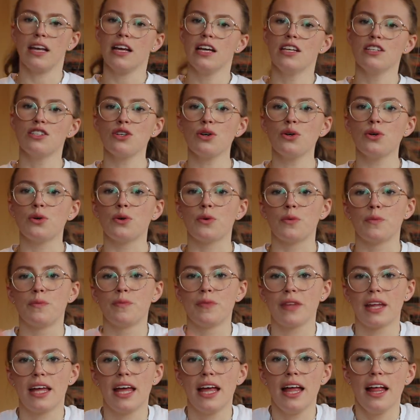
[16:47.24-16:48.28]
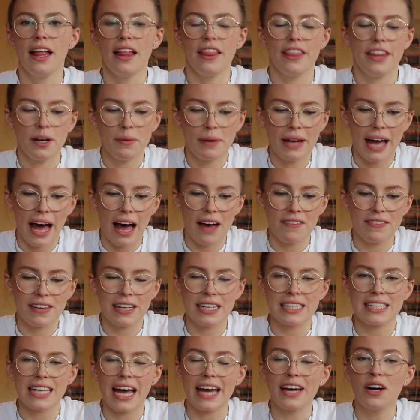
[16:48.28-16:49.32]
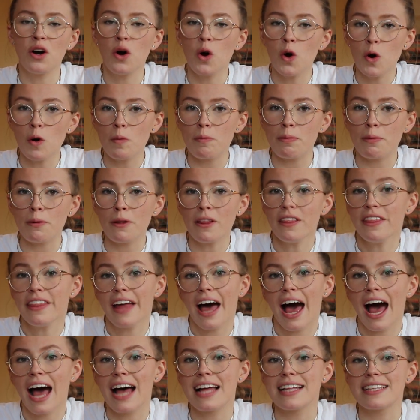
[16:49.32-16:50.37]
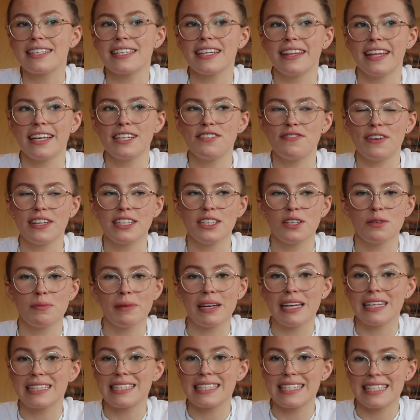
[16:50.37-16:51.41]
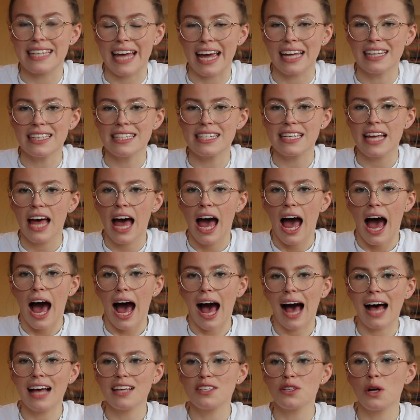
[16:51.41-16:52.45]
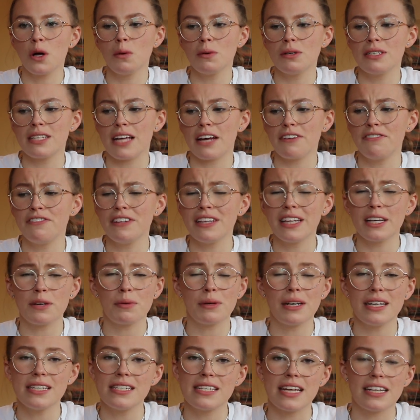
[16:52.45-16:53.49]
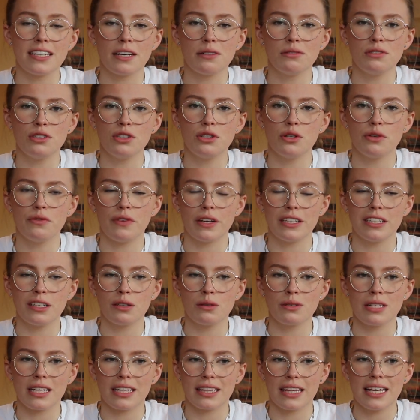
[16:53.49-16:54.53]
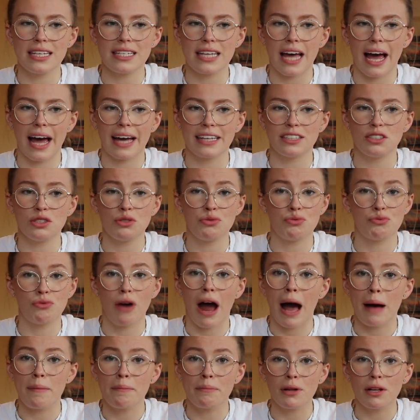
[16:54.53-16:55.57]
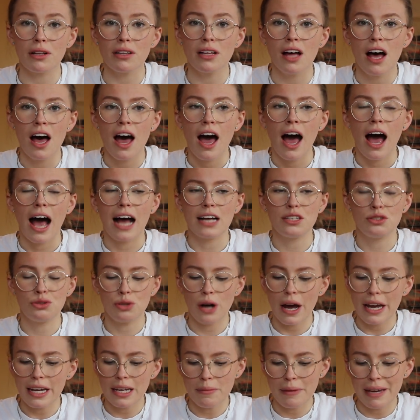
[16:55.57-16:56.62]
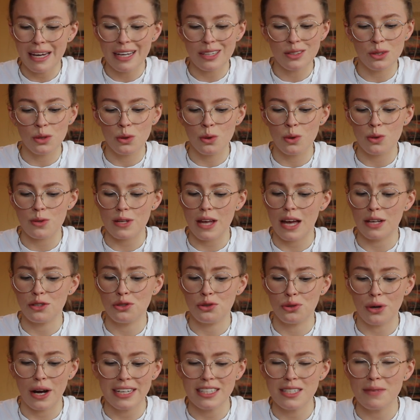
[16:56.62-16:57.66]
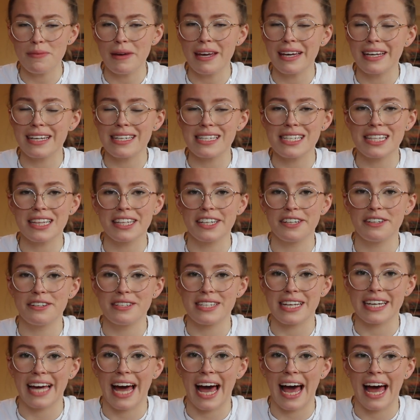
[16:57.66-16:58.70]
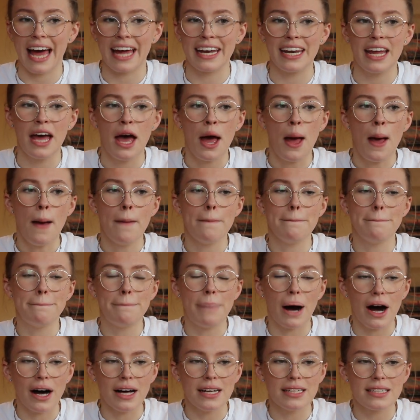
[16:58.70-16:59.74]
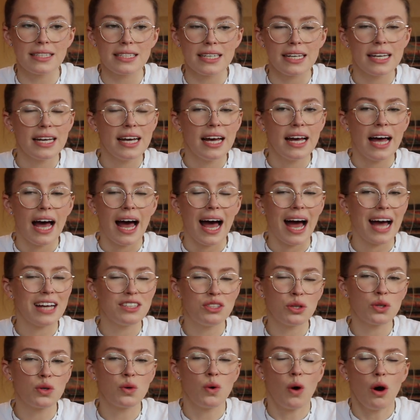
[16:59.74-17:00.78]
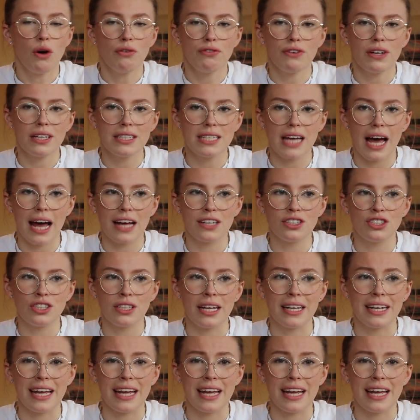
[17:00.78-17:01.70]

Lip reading: So, there we have it. I hope that this video made sense. As always, I feel like when I sit down to do videos like this, I just ramble. I try and make notes, I try to make it as clear as I can, but I do go off on a tangent